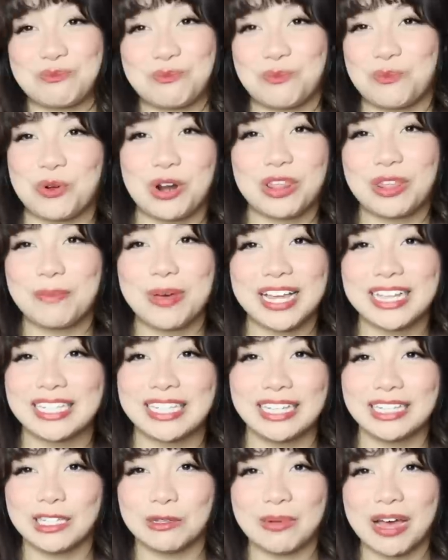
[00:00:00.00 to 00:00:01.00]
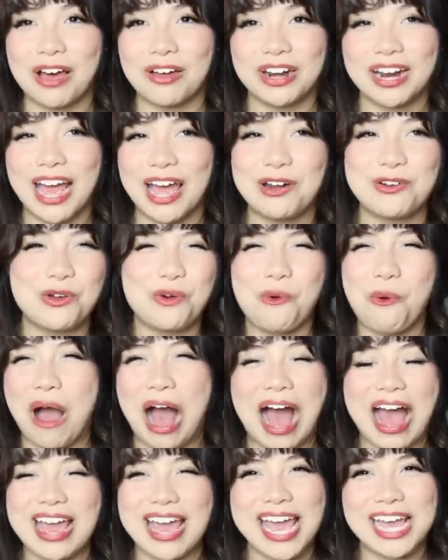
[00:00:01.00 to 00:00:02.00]
one of the best things about it. I don't know
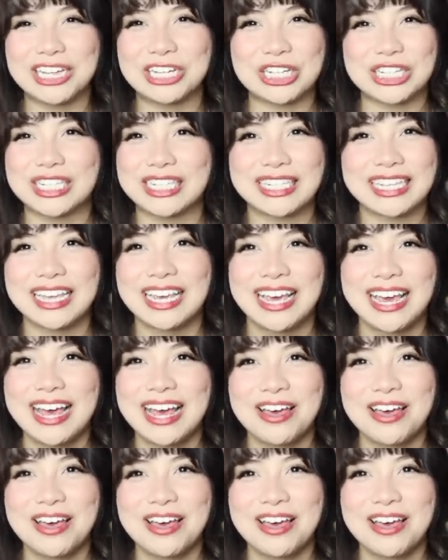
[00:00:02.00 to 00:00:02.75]
why, it just,